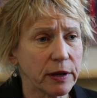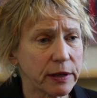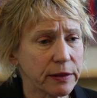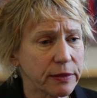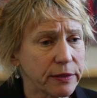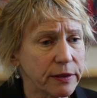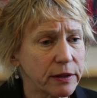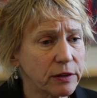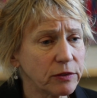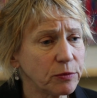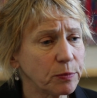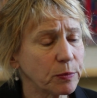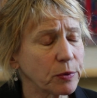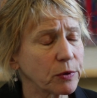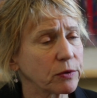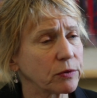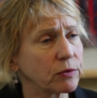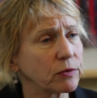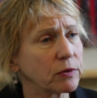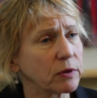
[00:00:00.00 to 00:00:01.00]
this
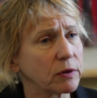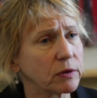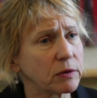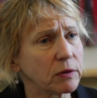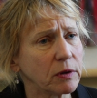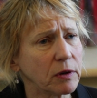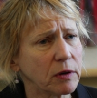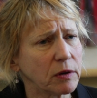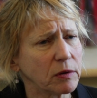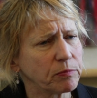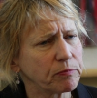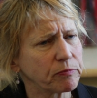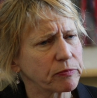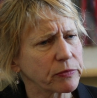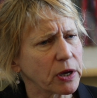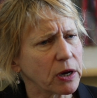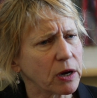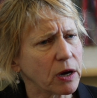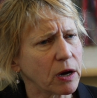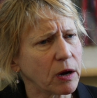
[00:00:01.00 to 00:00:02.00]
person
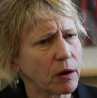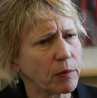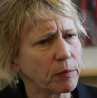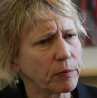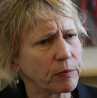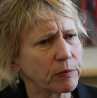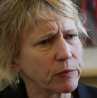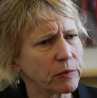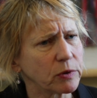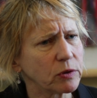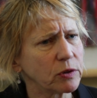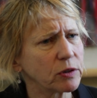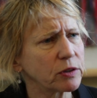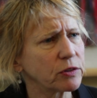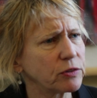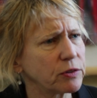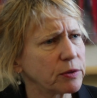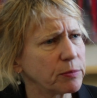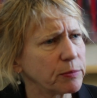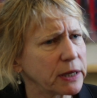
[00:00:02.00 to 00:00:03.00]

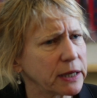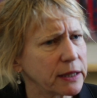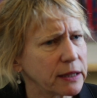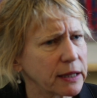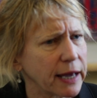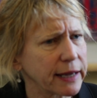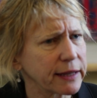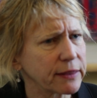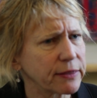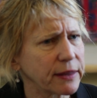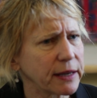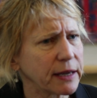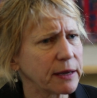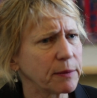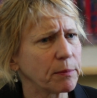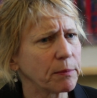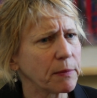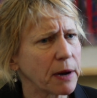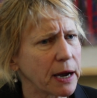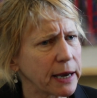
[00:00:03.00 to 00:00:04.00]
looks to me like they
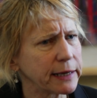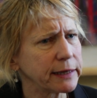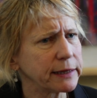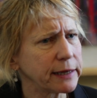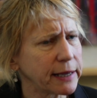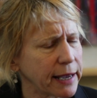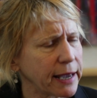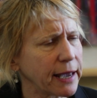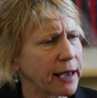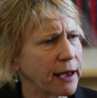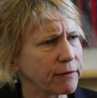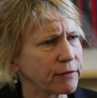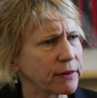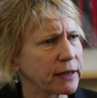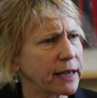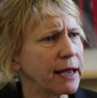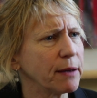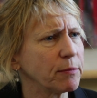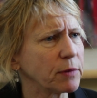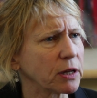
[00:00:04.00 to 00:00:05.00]
might have
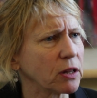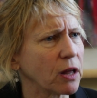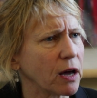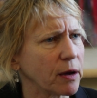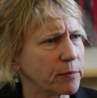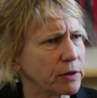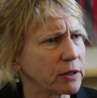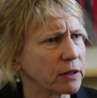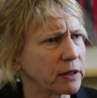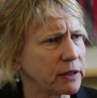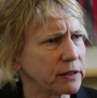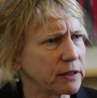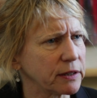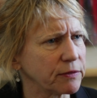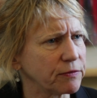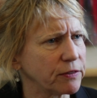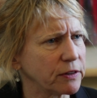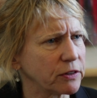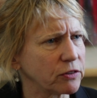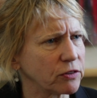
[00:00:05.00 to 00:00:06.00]
gamma globulin
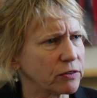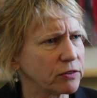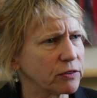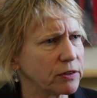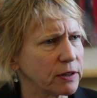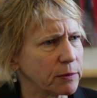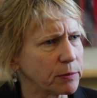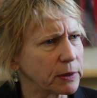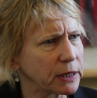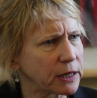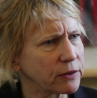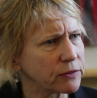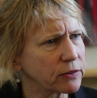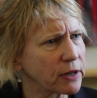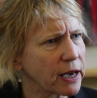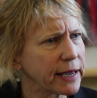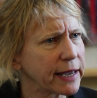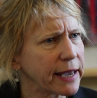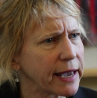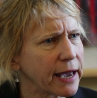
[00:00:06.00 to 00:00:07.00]
deficiency because
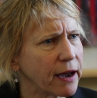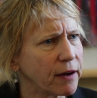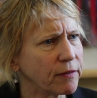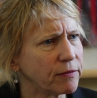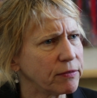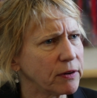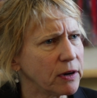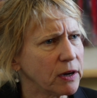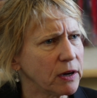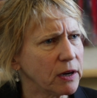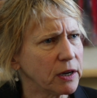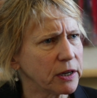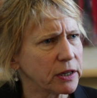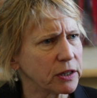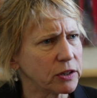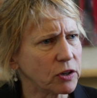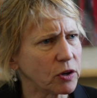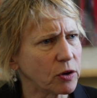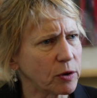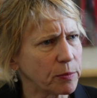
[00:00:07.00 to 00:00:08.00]
I have,
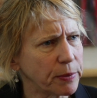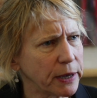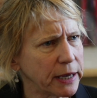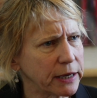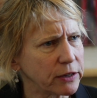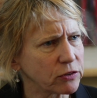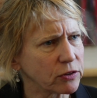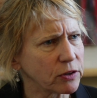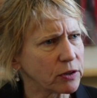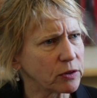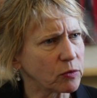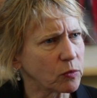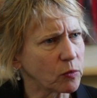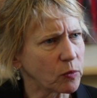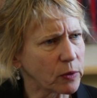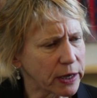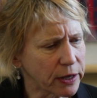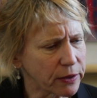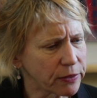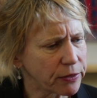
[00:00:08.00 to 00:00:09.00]
a patient
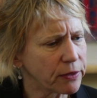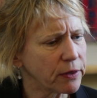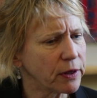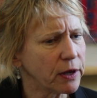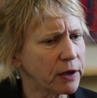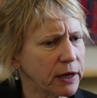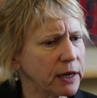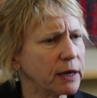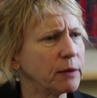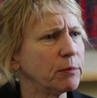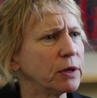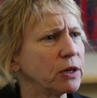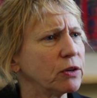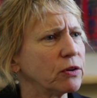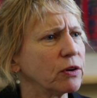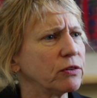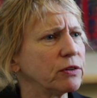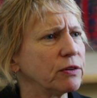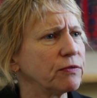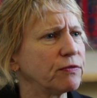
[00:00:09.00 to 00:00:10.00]
with
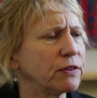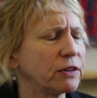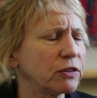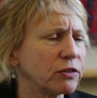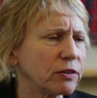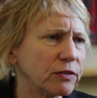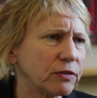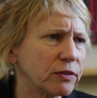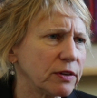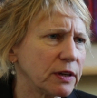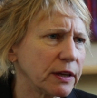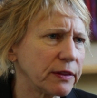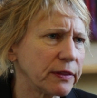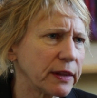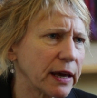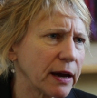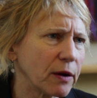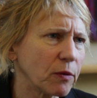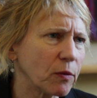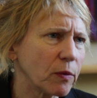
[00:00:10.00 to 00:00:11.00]
immunodeficiency in
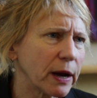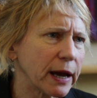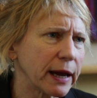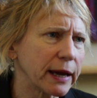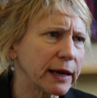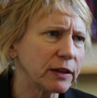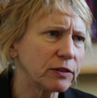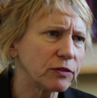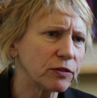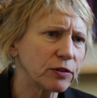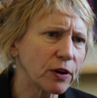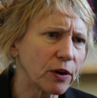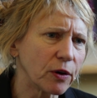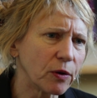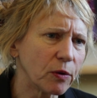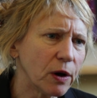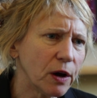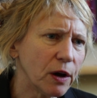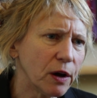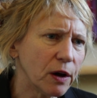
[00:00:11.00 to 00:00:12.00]
that way. And
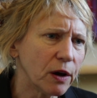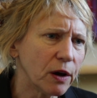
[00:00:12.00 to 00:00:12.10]
so